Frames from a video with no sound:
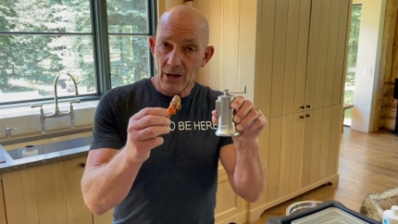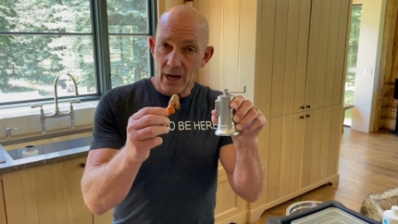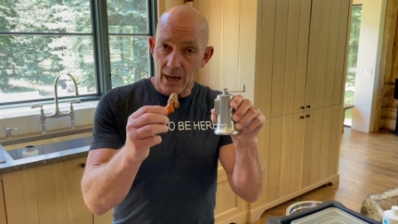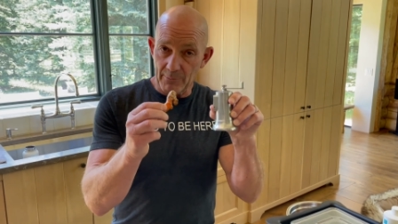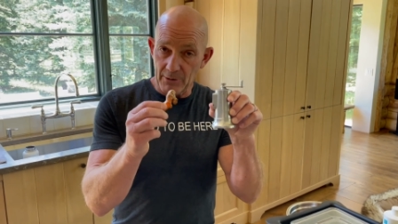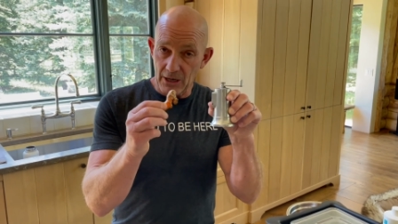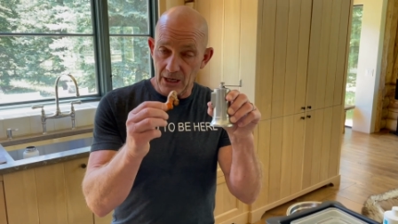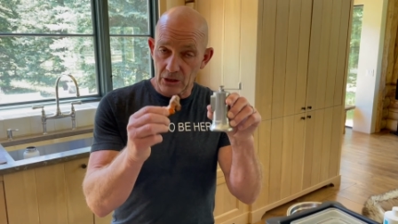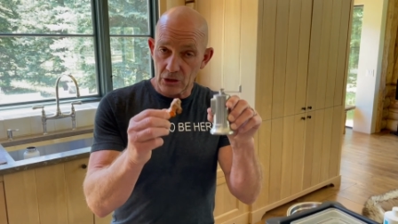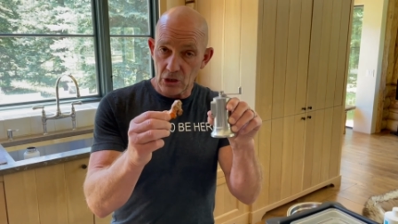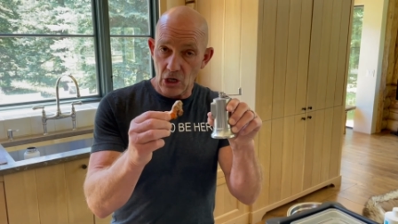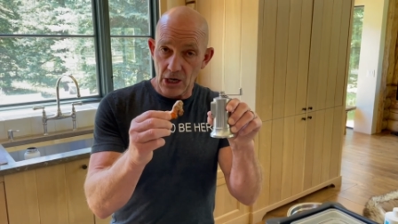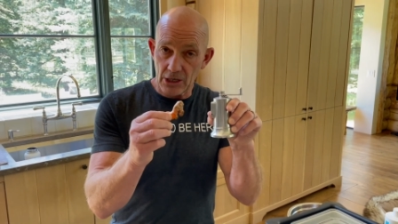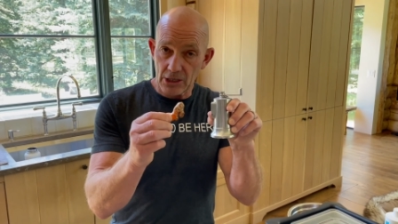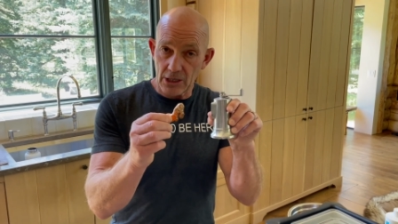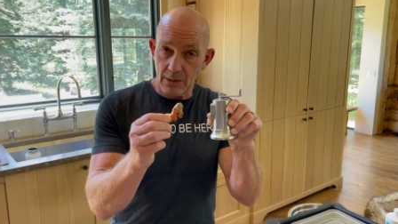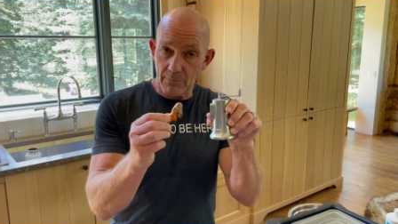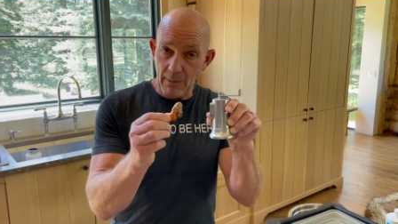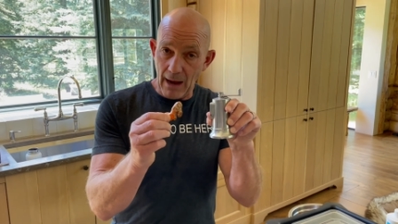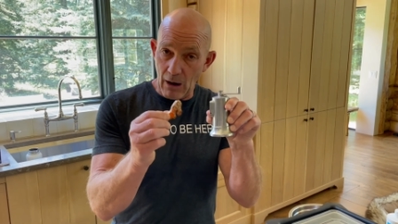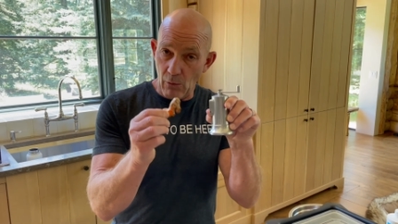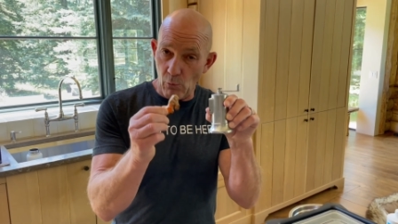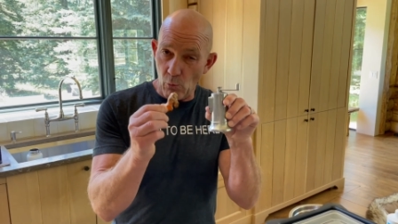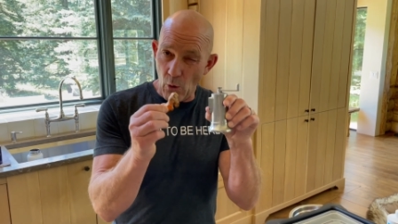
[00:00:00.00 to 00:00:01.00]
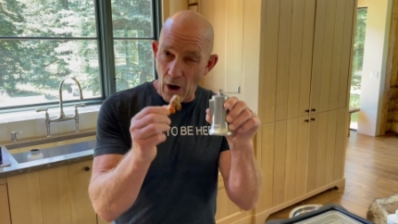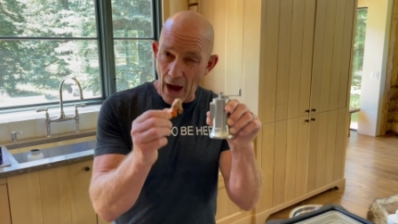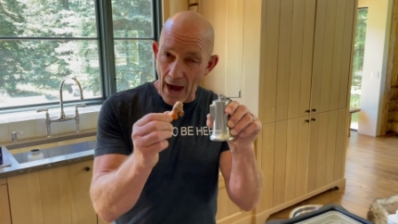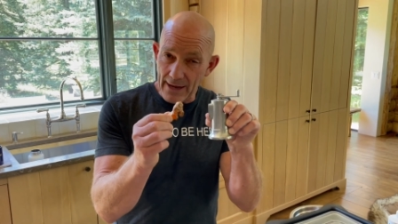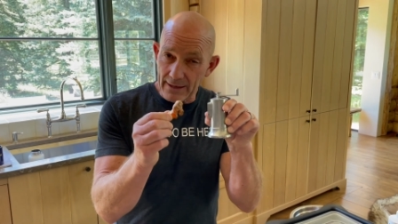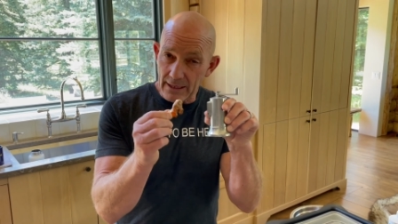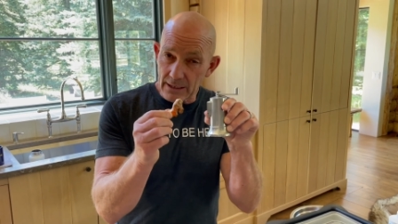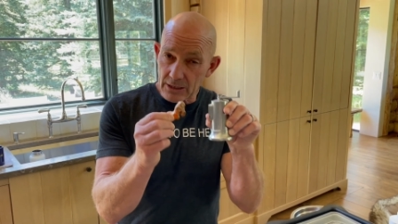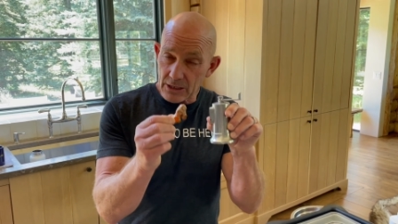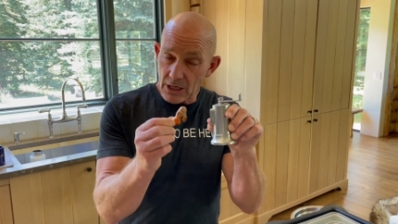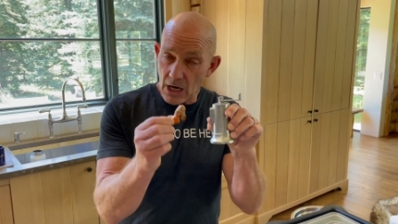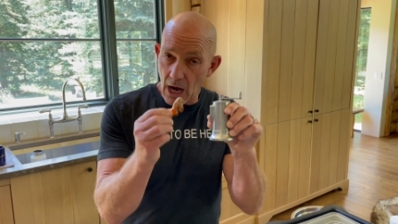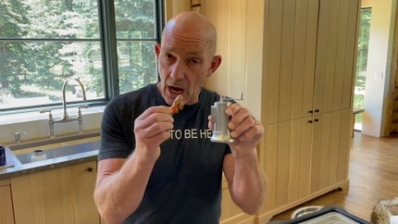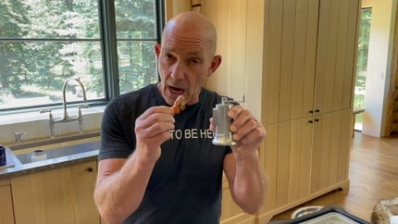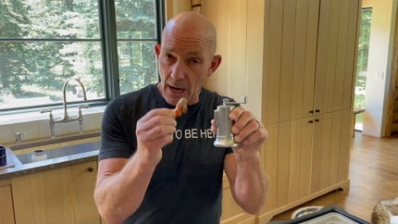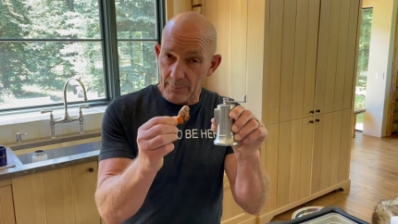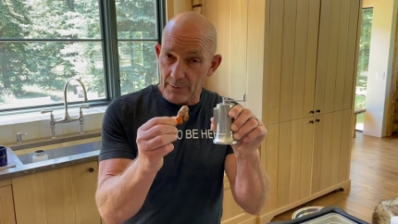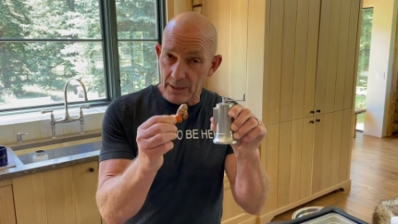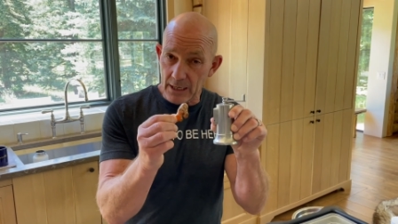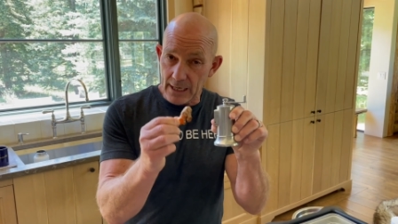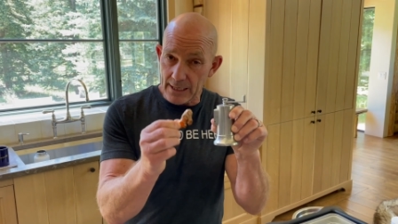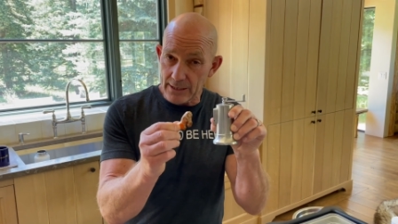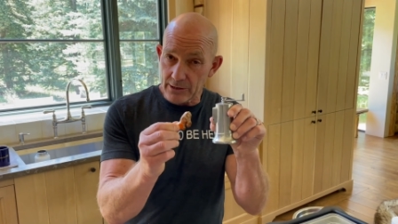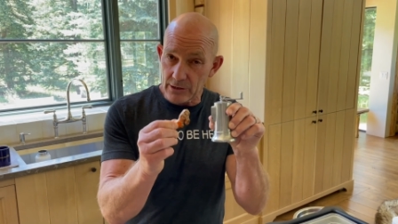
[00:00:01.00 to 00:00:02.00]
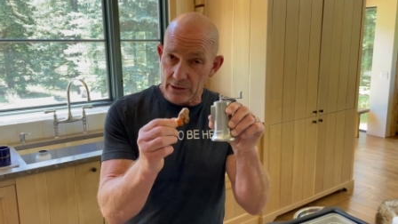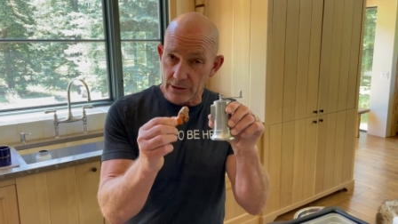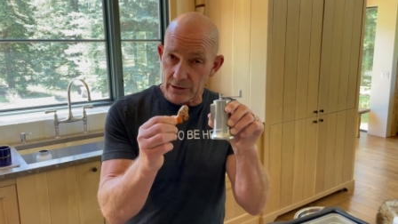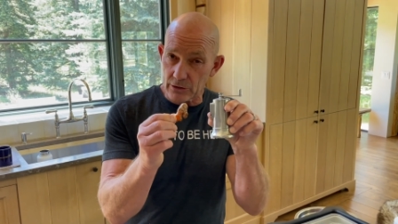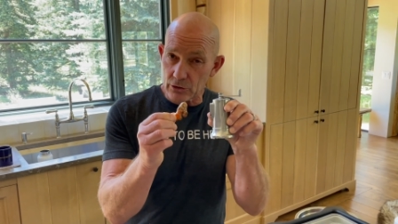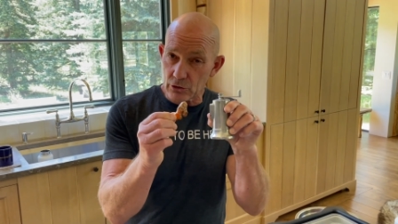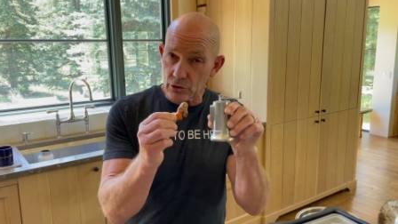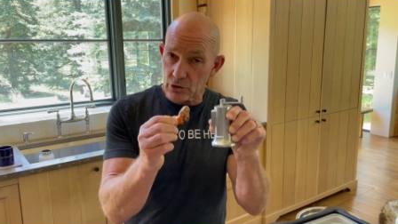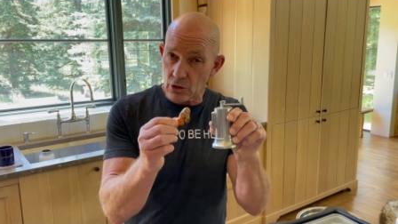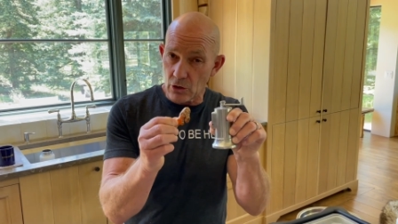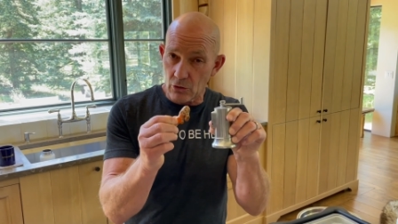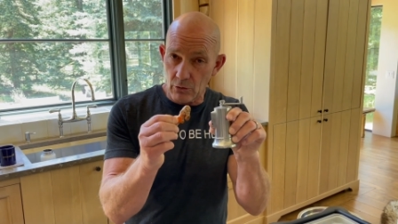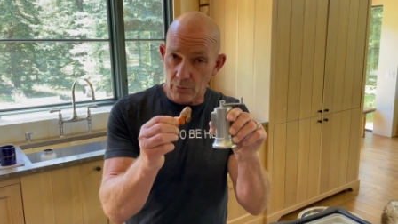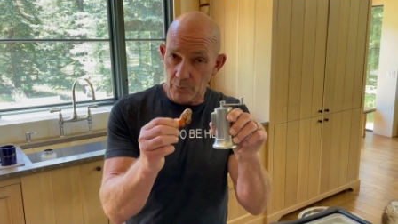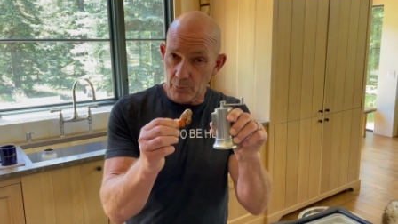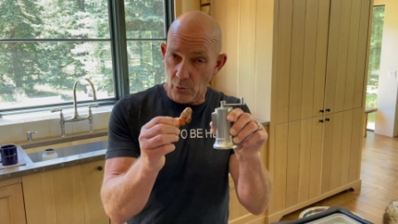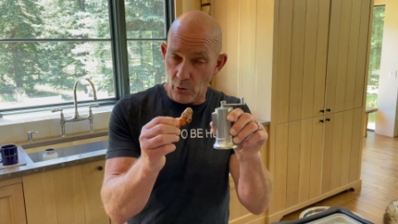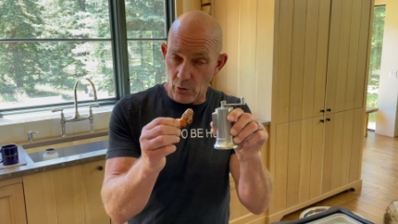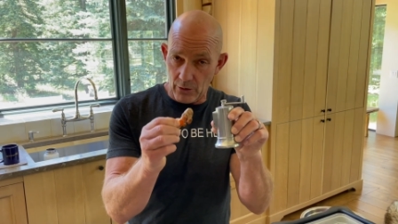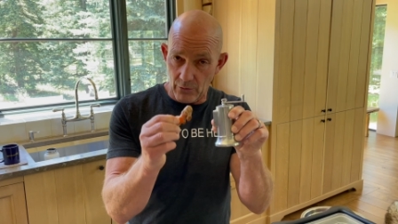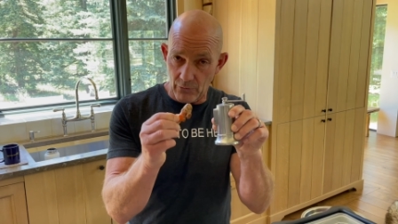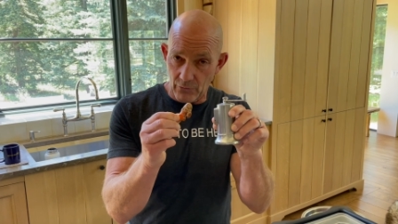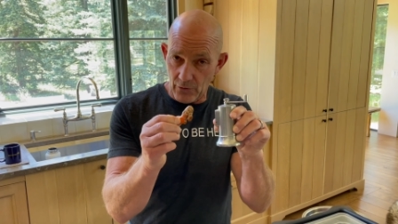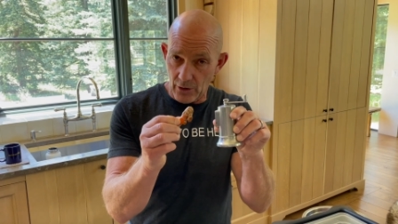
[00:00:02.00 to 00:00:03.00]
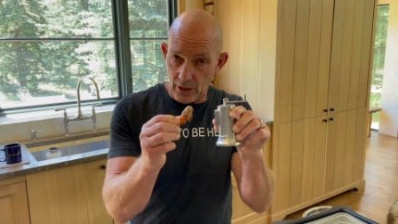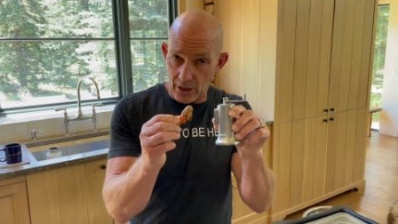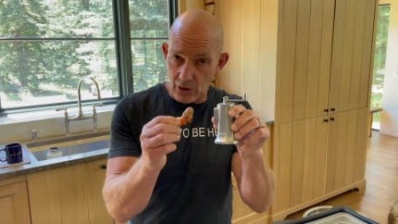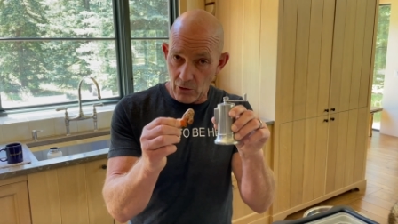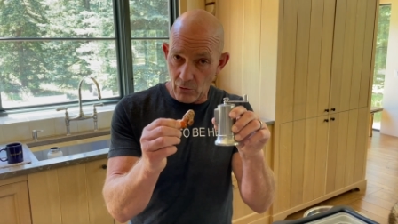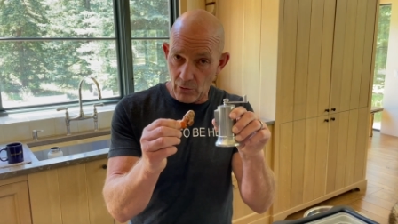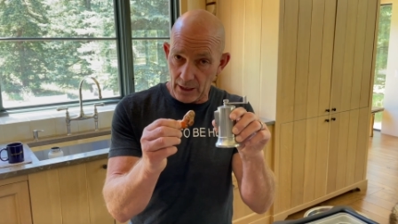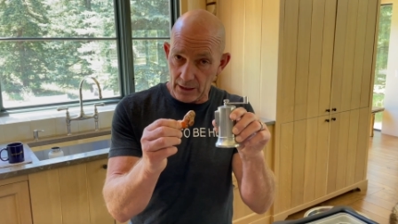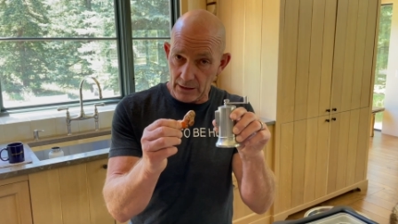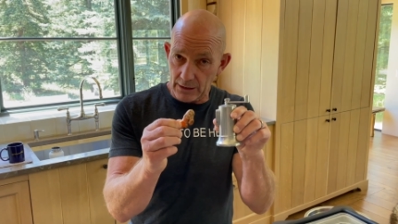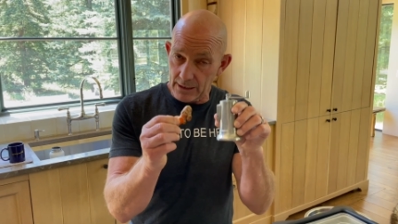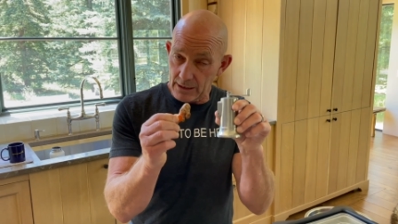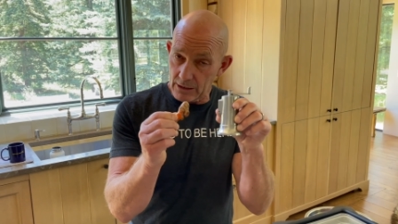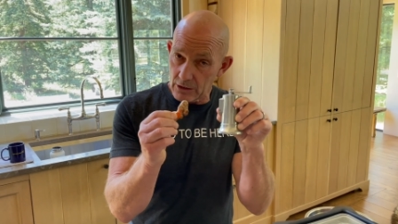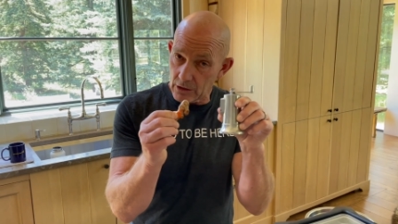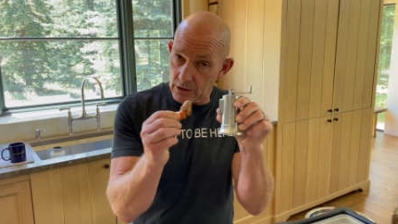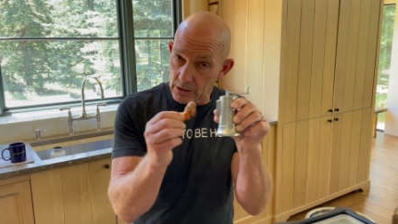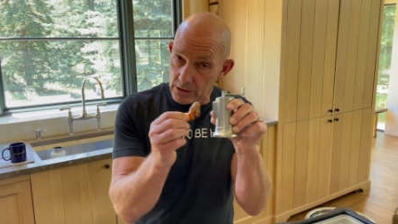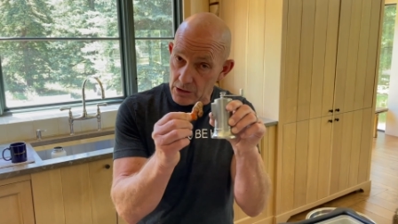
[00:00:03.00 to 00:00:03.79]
I'm gonna talk to you about why this combination is so important very quickly to,